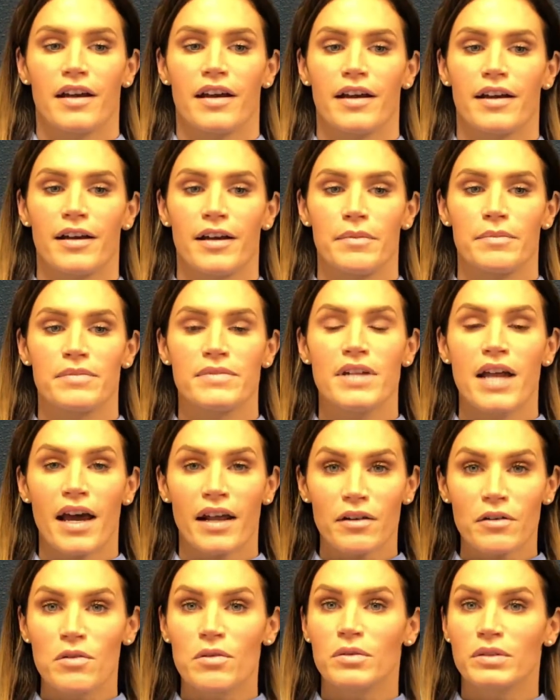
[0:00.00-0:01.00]

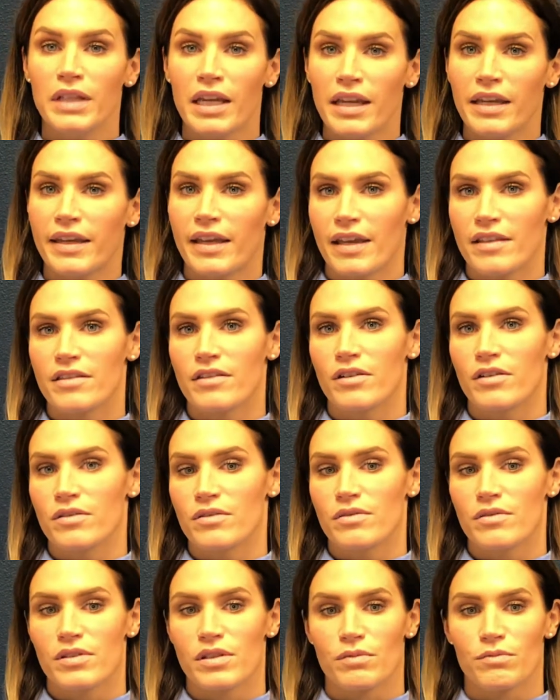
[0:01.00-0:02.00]
Not only can
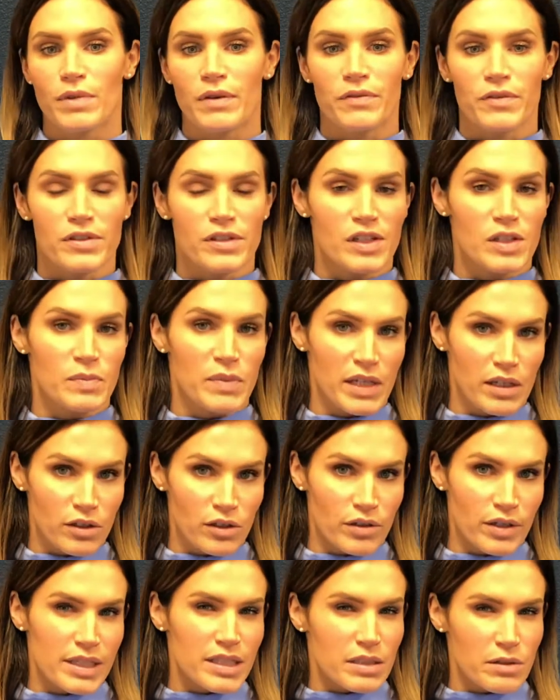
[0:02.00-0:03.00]
those references be a
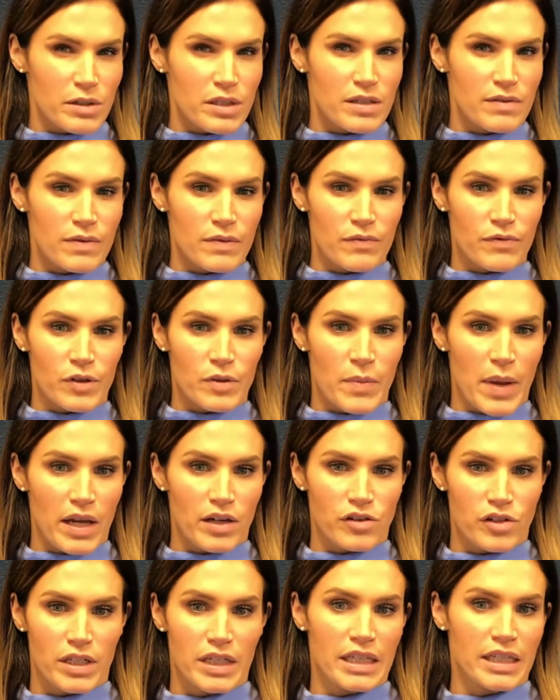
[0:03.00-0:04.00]
great source of
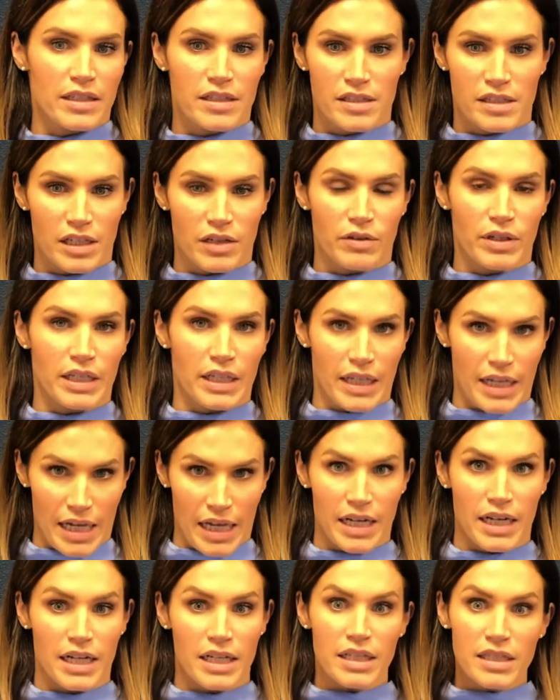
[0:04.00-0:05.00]
information in considering the
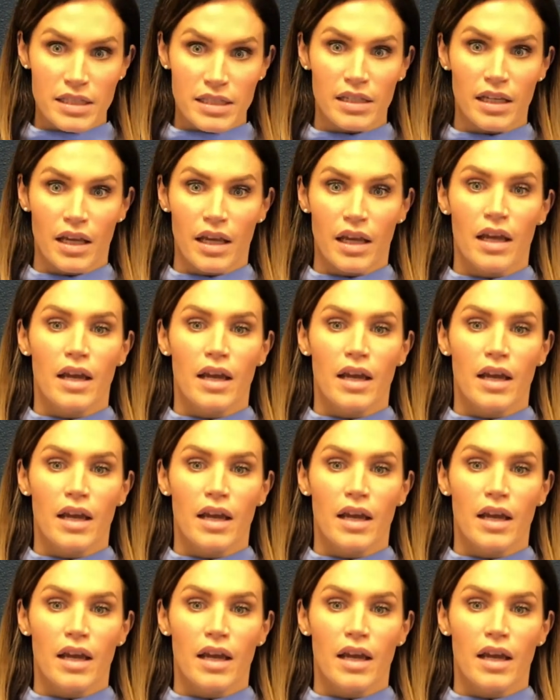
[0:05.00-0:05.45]
candidates,